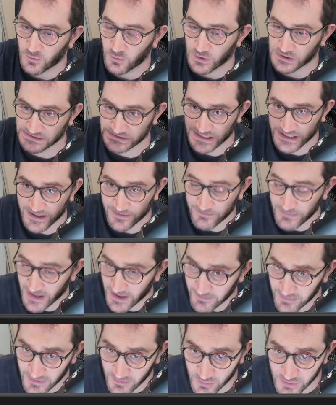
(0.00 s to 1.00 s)
Once I am
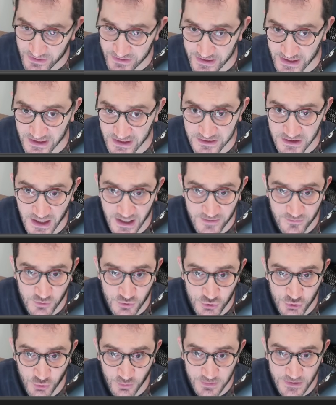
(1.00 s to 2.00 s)
happy with that, I
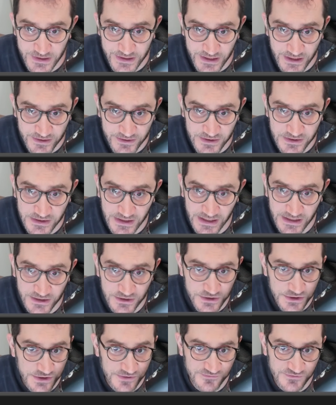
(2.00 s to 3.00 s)
would duplicate it
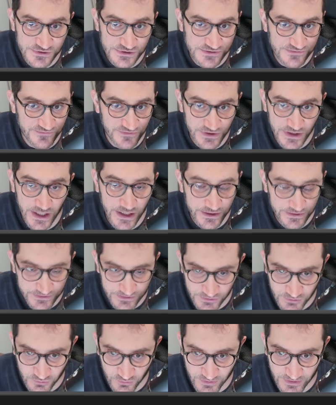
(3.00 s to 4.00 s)
and give just
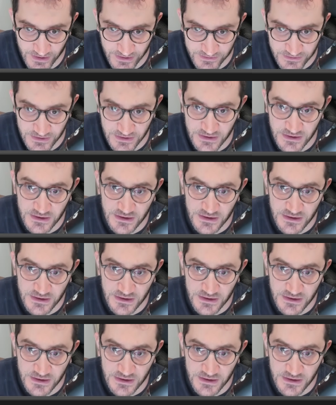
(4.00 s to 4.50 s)
variety to that.